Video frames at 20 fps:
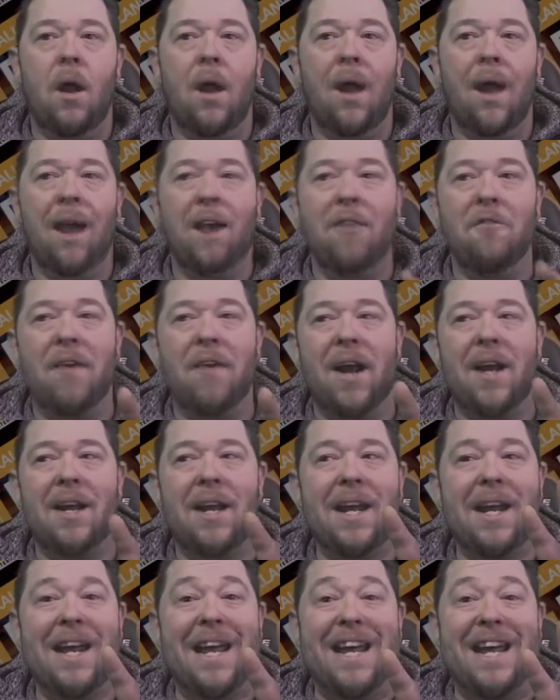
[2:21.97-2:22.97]
And
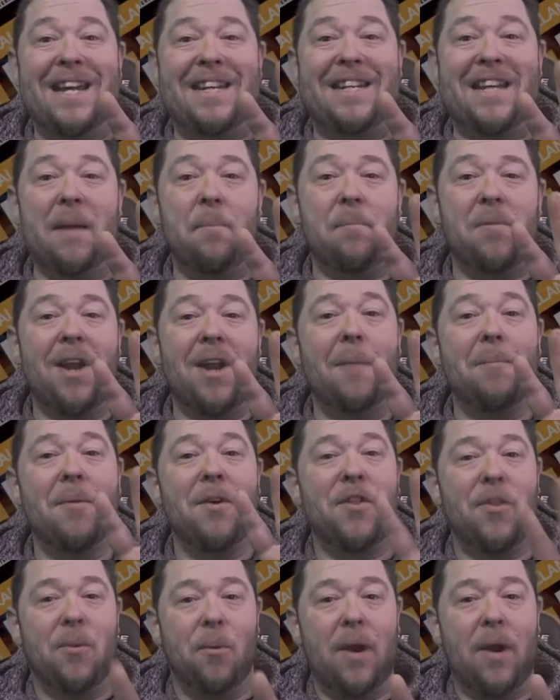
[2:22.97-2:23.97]
finally, tip number
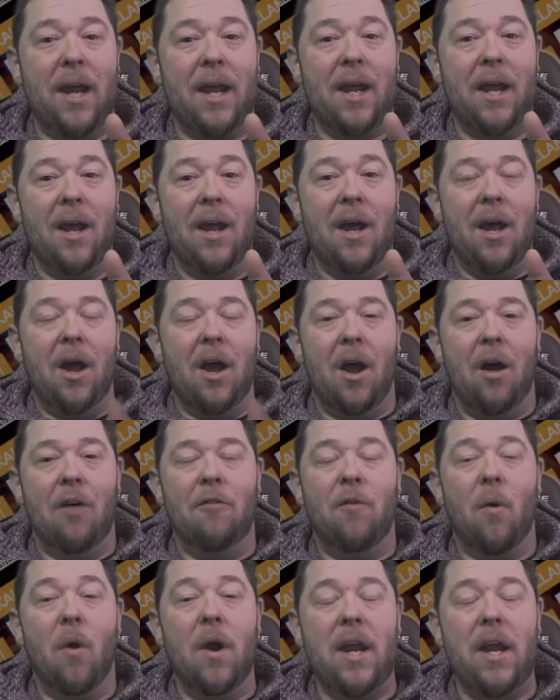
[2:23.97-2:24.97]
3,
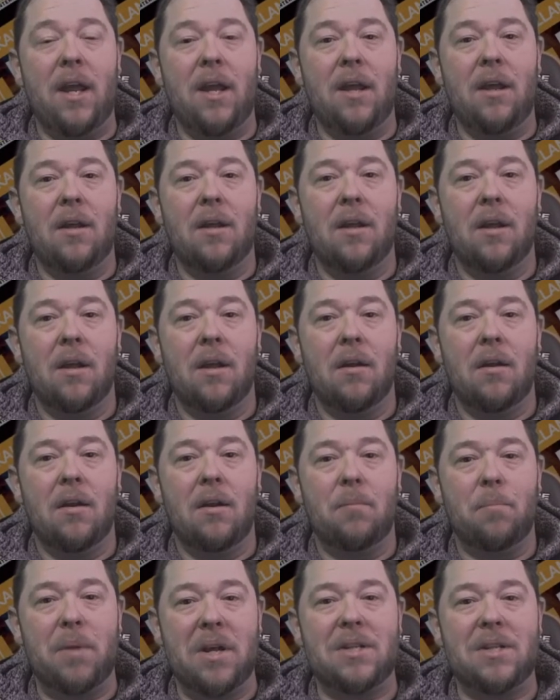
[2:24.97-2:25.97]
avoiding
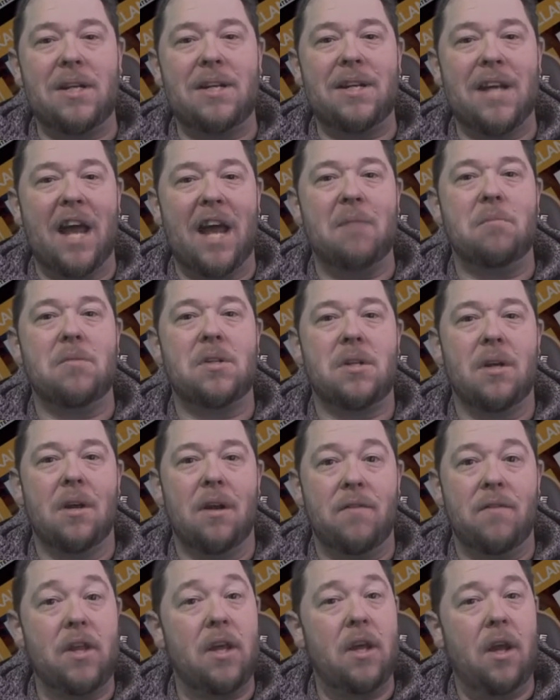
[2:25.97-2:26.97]
busy times
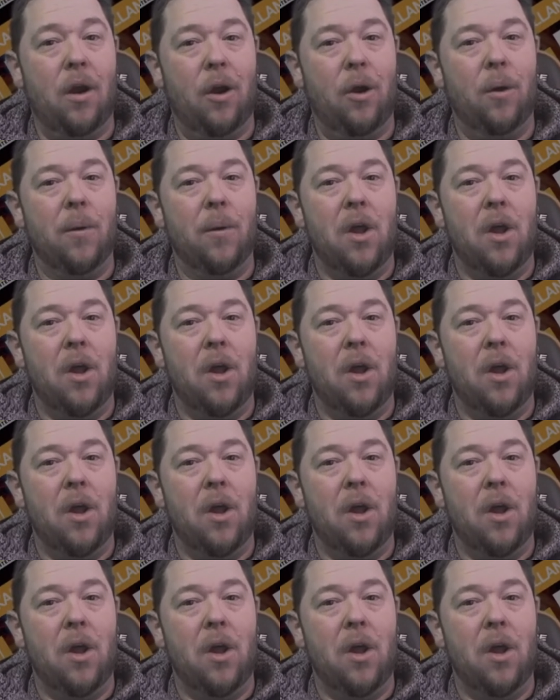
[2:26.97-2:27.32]
of the year.